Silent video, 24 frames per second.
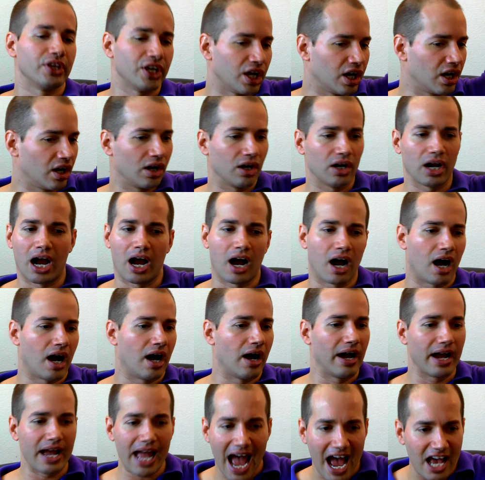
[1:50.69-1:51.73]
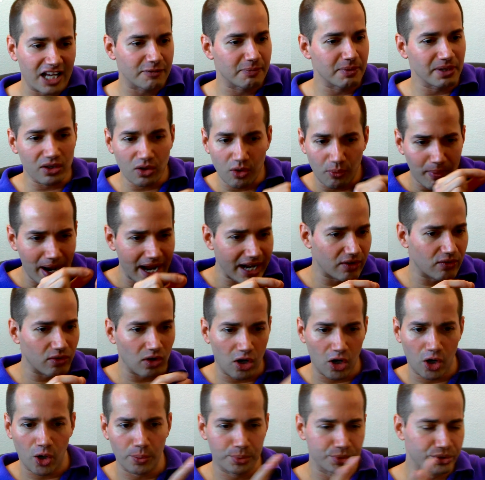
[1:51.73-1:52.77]
there has been little
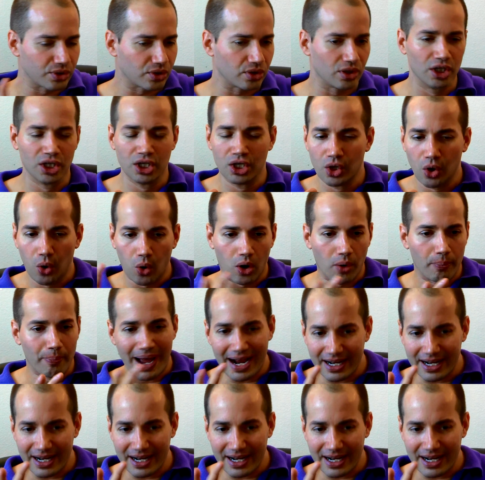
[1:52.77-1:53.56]
microbes or